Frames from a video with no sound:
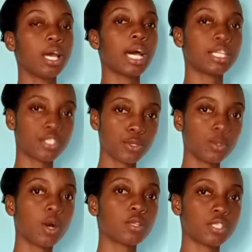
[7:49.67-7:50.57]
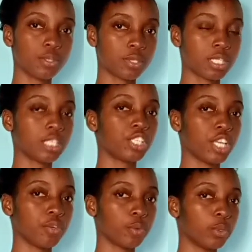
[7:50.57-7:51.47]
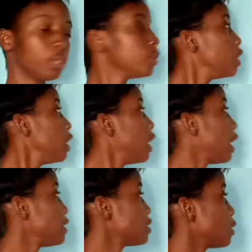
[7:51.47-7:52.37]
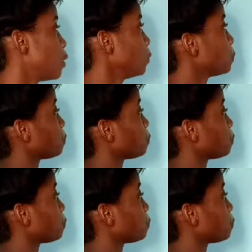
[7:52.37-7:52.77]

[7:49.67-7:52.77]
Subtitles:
and 2, how to use the chain rule. And so,